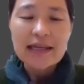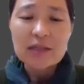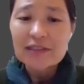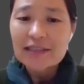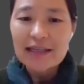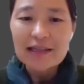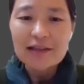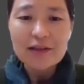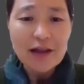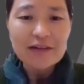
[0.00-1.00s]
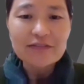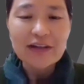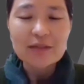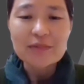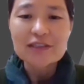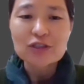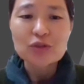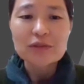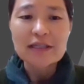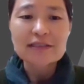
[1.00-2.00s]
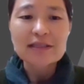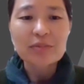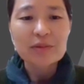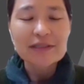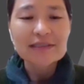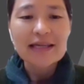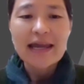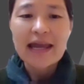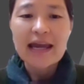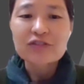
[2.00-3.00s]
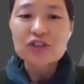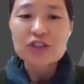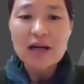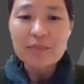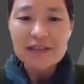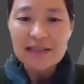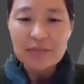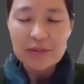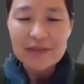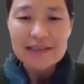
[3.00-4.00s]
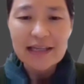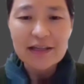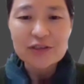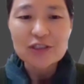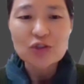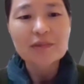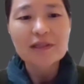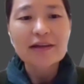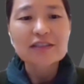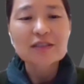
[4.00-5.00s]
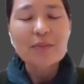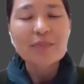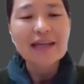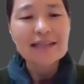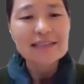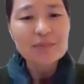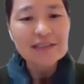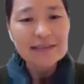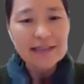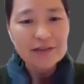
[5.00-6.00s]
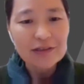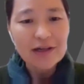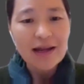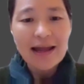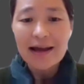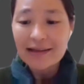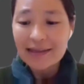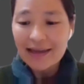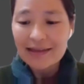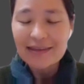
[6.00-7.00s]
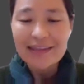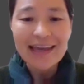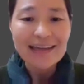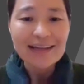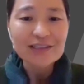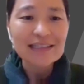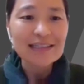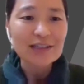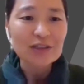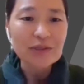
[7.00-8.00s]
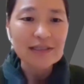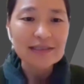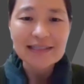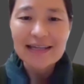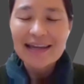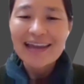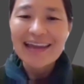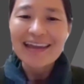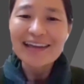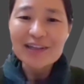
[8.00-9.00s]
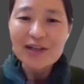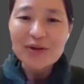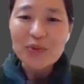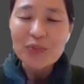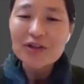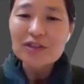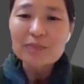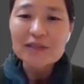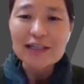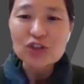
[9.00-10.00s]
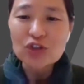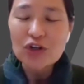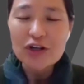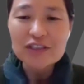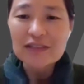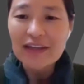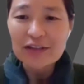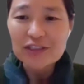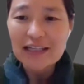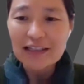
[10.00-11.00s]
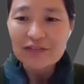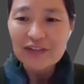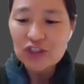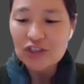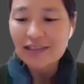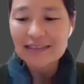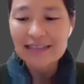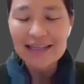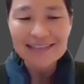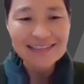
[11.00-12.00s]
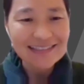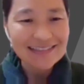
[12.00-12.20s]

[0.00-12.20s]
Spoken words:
He had been taking a lot of vitamins and supplements. After stopping the supplements, ALT normalized, but 18 months later, again, the ALT increased. Anna, what are the potential causes of ALT elevation in this case?